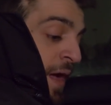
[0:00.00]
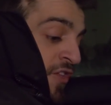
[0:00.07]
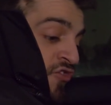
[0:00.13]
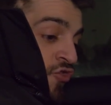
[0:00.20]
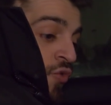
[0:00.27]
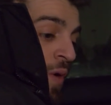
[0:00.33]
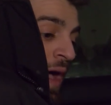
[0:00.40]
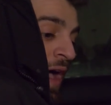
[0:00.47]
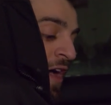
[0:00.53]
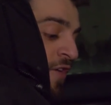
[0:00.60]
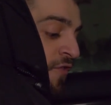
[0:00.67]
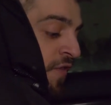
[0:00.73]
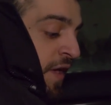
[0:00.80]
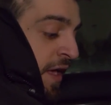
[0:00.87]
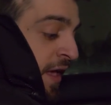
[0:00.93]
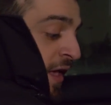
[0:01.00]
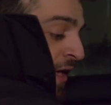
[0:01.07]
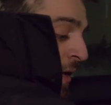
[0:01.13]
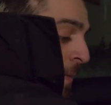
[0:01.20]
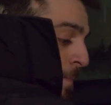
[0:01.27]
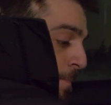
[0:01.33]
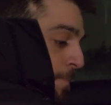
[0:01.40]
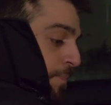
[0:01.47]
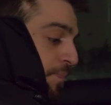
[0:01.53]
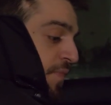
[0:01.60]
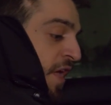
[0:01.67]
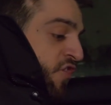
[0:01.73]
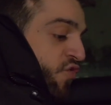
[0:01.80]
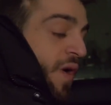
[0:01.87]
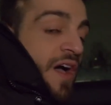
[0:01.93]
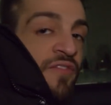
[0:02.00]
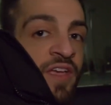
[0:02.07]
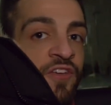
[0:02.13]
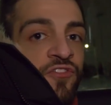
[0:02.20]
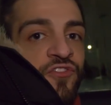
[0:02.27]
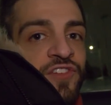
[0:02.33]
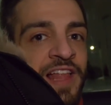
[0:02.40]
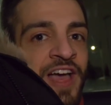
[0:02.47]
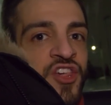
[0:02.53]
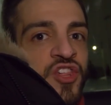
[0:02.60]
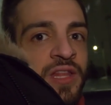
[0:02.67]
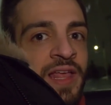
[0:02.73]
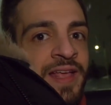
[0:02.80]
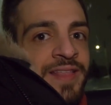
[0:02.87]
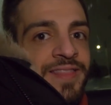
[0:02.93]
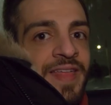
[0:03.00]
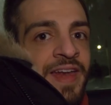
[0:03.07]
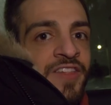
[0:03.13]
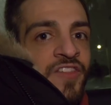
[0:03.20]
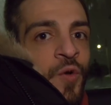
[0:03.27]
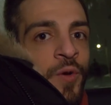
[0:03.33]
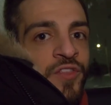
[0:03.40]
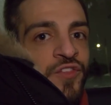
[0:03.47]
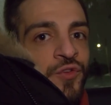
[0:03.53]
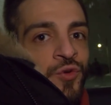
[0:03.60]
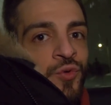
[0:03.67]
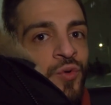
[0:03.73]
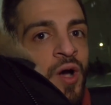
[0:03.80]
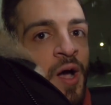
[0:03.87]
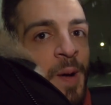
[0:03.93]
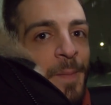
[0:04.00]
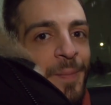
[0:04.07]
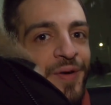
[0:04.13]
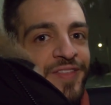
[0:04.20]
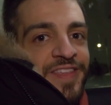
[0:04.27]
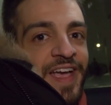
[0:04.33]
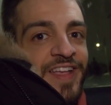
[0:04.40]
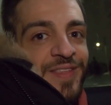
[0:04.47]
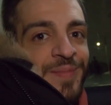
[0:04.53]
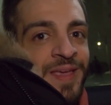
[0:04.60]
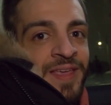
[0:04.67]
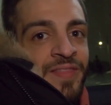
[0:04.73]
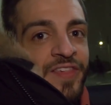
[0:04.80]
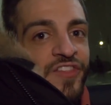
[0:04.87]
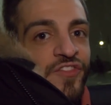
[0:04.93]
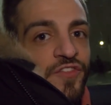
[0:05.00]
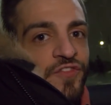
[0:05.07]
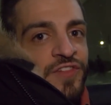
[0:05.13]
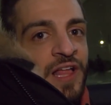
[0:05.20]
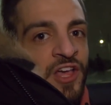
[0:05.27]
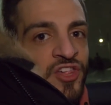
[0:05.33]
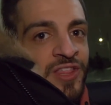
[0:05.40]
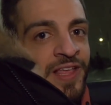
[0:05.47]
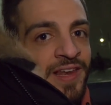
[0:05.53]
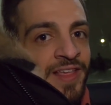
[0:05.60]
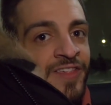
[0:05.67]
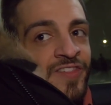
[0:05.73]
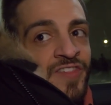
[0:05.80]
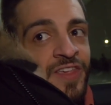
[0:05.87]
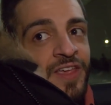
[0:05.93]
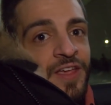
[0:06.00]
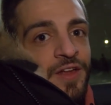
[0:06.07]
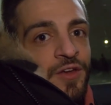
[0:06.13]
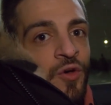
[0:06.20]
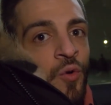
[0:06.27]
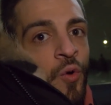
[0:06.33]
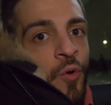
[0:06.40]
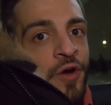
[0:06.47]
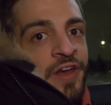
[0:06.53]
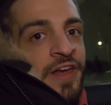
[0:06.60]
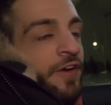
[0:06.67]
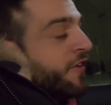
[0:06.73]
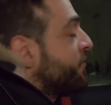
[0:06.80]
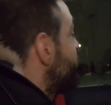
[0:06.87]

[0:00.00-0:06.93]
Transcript: I do have a. I do have a flashlight that is going to uh, protect me. This flashlight is no ordinary